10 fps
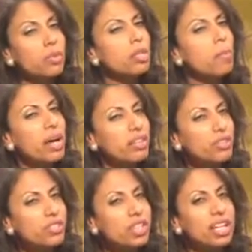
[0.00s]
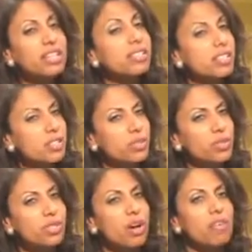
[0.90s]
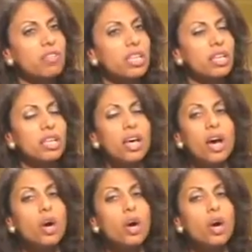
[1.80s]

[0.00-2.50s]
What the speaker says: with the mothers and the sisters of the